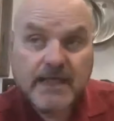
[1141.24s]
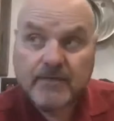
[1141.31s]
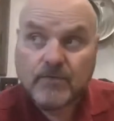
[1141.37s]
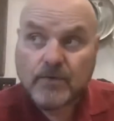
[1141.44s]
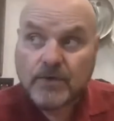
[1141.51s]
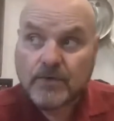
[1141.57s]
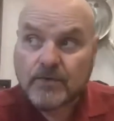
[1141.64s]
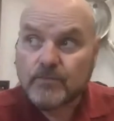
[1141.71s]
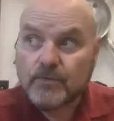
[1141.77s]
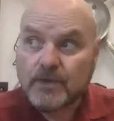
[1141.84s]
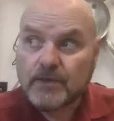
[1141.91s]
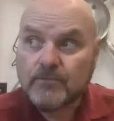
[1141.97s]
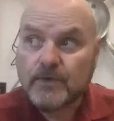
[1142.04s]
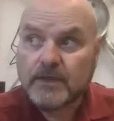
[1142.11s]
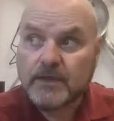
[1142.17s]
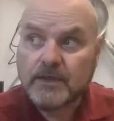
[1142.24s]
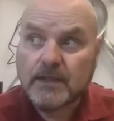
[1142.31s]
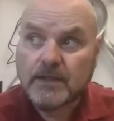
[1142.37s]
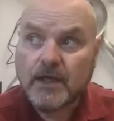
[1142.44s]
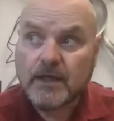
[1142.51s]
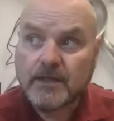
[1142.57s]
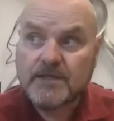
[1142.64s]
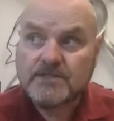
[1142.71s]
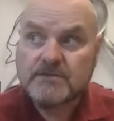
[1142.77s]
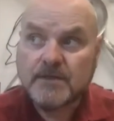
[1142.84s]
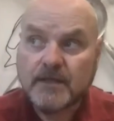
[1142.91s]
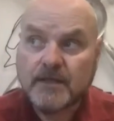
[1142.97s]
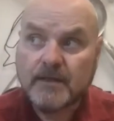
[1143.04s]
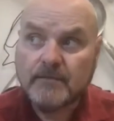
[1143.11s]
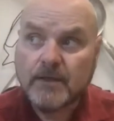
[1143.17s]
of where a lot of these
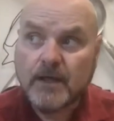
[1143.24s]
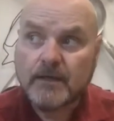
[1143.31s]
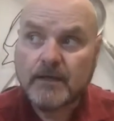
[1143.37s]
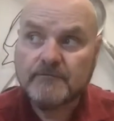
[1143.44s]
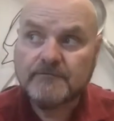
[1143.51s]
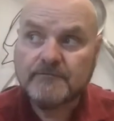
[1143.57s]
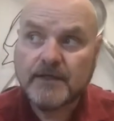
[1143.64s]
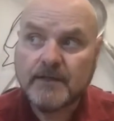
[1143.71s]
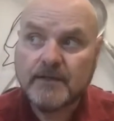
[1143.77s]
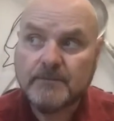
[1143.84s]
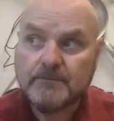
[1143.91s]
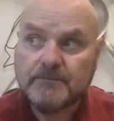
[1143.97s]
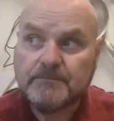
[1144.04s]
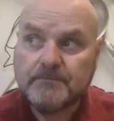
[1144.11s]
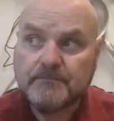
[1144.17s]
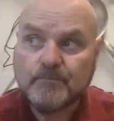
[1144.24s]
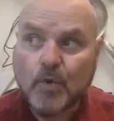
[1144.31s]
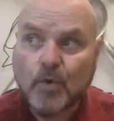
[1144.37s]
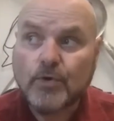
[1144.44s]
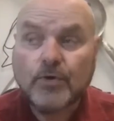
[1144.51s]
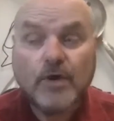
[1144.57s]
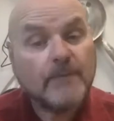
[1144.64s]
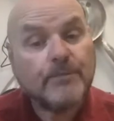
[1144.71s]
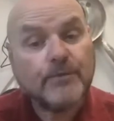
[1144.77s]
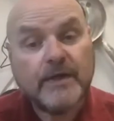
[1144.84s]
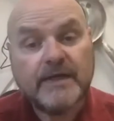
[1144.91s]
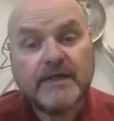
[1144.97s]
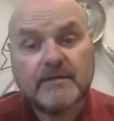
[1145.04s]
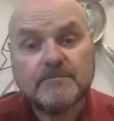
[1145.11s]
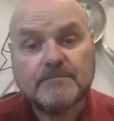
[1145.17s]

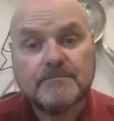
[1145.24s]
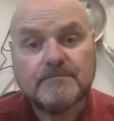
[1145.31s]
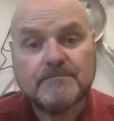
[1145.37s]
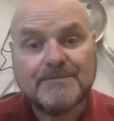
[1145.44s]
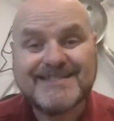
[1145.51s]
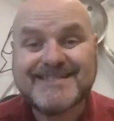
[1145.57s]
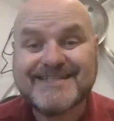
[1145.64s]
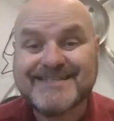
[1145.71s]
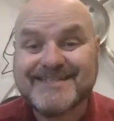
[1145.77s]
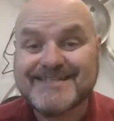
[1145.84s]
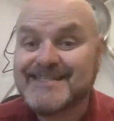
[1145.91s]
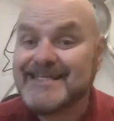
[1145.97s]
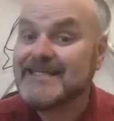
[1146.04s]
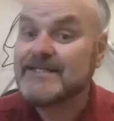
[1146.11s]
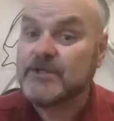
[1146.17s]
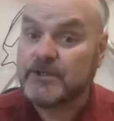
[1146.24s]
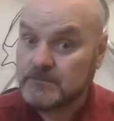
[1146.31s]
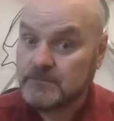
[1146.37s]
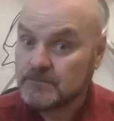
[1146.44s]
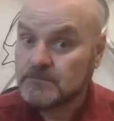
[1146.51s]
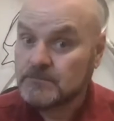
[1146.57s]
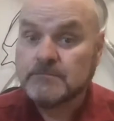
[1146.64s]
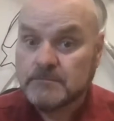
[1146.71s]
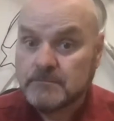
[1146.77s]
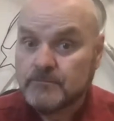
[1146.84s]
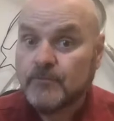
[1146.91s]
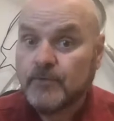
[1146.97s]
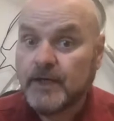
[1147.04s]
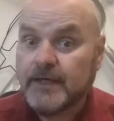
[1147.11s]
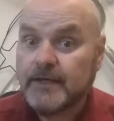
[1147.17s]
owner-operated businesses teeter,
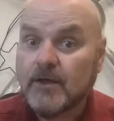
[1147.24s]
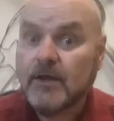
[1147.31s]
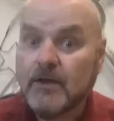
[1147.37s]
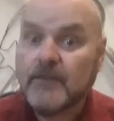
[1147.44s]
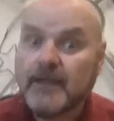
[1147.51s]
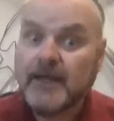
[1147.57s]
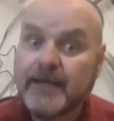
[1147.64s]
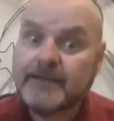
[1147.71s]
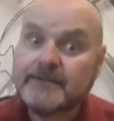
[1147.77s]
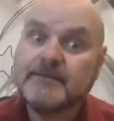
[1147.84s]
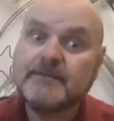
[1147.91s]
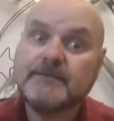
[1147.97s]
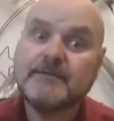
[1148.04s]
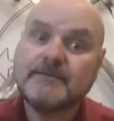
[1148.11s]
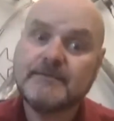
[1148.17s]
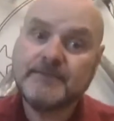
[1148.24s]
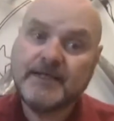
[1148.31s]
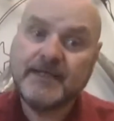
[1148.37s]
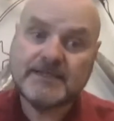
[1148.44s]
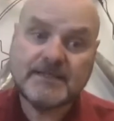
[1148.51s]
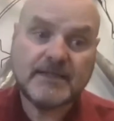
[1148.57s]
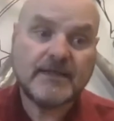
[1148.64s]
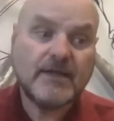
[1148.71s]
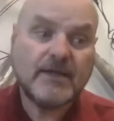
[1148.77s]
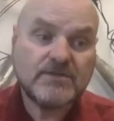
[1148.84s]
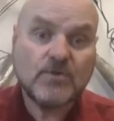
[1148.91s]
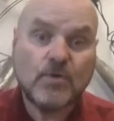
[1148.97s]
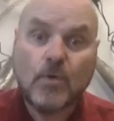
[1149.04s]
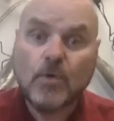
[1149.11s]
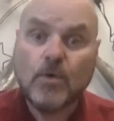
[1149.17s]
right? On that, it's
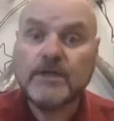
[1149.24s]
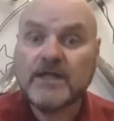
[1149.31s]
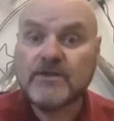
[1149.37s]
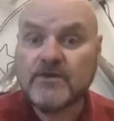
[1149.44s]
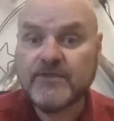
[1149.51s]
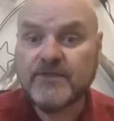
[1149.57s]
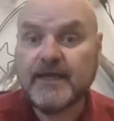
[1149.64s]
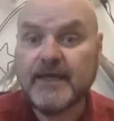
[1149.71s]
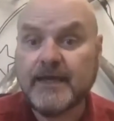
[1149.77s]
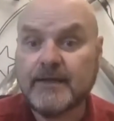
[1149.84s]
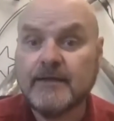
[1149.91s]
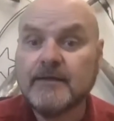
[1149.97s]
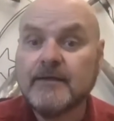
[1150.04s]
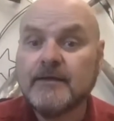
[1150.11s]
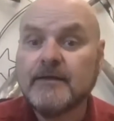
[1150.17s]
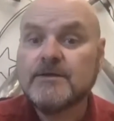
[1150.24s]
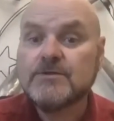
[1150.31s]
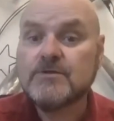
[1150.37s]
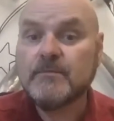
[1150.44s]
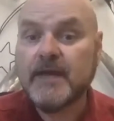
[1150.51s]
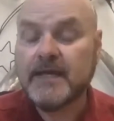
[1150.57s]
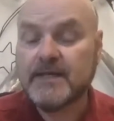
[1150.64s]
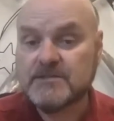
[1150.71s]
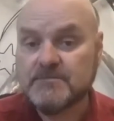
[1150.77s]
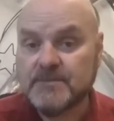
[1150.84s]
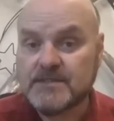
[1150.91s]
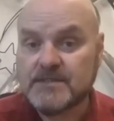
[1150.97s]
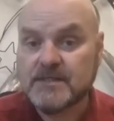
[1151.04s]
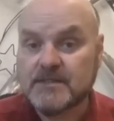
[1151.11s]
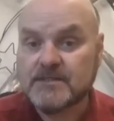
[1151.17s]
a whole nother thing to manage a
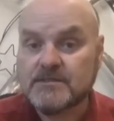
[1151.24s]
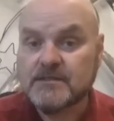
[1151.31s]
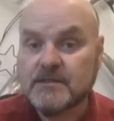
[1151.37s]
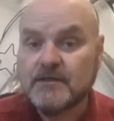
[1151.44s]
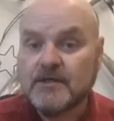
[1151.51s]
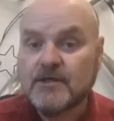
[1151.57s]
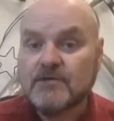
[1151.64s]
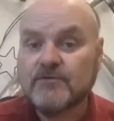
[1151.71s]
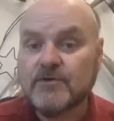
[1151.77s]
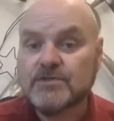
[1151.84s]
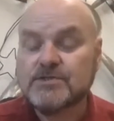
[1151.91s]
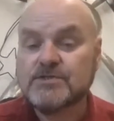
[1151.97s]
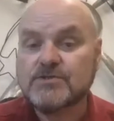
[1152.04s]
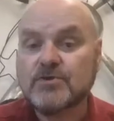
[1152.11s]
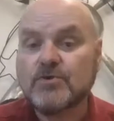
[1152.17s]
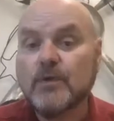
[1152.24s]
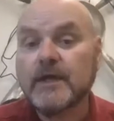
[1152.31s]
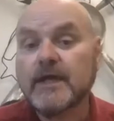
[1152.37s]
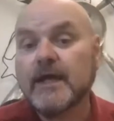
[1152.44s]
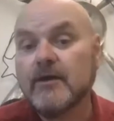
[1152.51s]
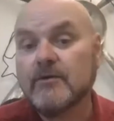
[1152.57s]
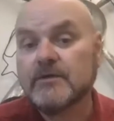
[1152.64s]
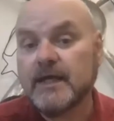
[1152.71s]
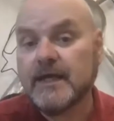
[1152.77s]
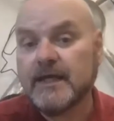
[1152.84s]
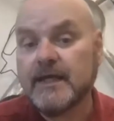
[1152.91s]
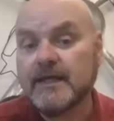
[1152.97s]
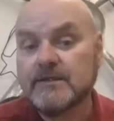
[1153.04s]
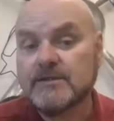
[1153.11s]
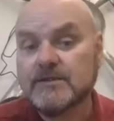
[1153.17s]
business versus going out
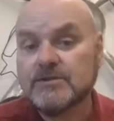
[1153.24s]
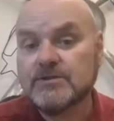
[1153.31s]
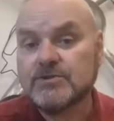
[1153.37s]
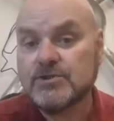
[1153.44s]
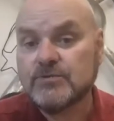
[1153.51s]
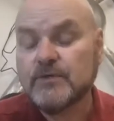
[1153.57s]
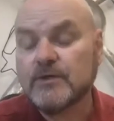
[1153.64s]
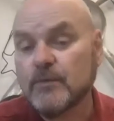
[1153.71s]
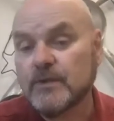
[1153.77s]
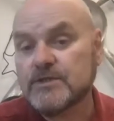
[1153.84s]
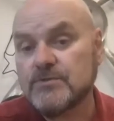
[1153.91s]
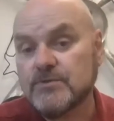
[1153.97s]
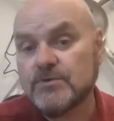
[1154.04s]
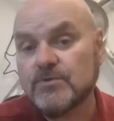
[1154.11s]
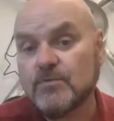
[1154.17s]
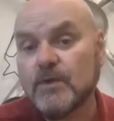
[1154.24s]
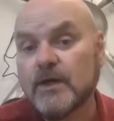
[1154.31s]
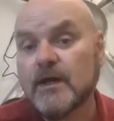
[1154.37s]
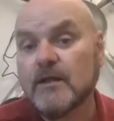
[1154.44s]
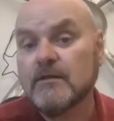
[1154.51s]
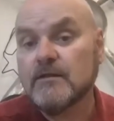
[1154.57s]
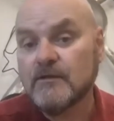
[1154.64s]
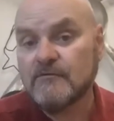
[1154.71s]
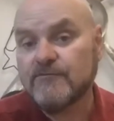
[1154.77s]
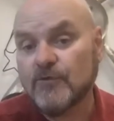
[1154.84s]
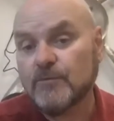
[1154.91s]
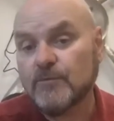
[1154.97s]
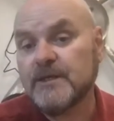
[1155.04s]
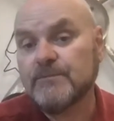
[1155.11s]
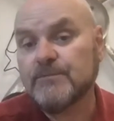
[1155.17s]
and doing what you do well
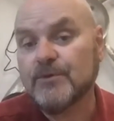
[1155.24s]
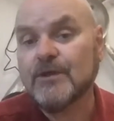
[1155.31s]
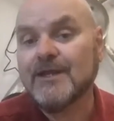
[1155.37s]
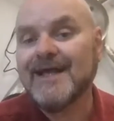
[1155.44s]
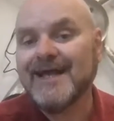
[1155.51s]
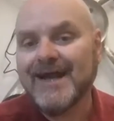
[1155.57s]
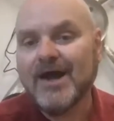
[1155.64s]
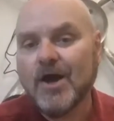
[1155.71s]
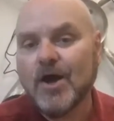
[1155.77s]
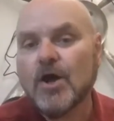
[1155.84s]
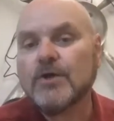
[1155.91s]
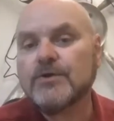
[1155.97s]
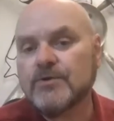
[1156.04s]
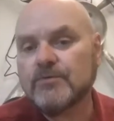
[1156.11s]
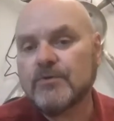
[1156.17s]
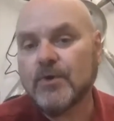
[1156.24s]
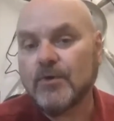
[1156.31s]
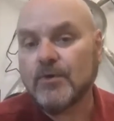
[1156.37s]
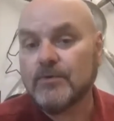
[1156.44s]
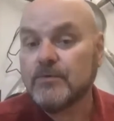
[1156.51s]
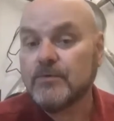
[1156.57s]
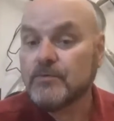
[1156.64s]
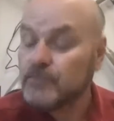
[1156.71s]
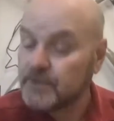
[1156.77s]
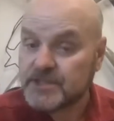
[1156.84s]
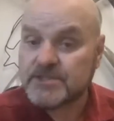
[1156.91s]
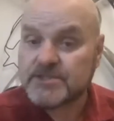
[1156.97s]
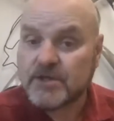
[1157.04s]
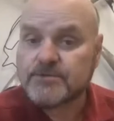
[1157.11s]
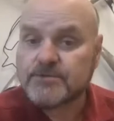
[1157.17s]
for people on your own, which
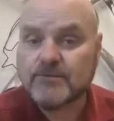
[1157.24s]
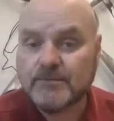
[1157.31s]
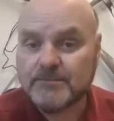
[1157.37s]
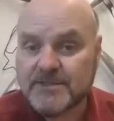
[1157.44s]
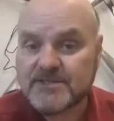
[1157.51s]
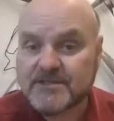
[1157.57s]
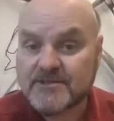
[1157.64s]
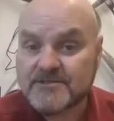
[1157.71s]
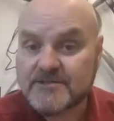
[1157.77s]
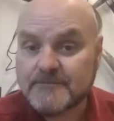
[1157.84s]
is also a business.